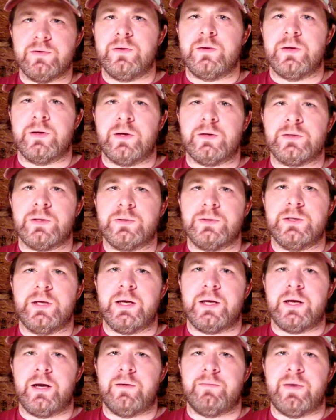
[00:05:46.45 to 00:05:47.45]
You can also
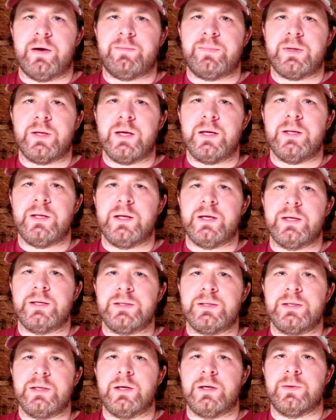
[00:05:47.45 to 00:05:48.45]
check out my
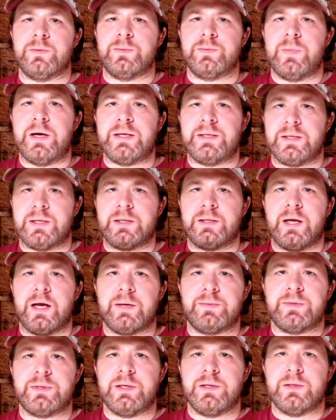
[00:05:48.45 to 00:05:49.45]
playlist of basic
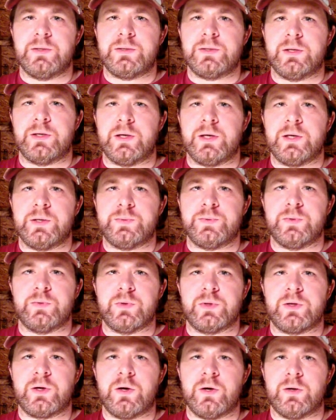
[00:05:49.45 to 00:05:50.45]
life skills that are helpful
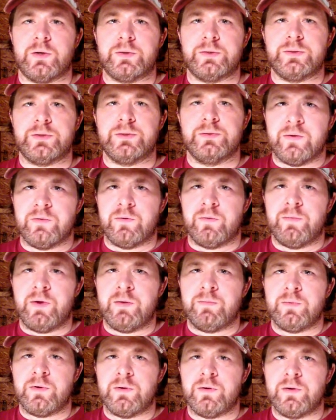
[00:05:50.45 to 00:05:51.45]
with cars. And
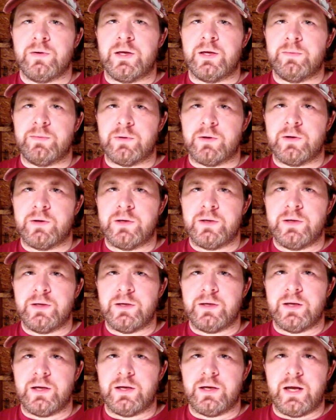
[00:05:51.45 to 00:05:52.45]
remember, keep learning
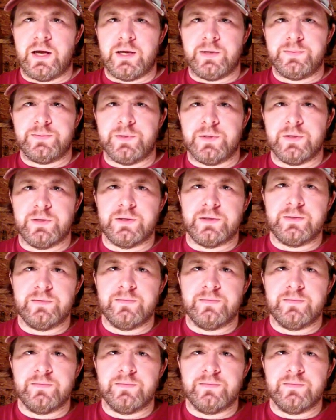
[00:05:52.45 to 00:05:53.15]
and have fun.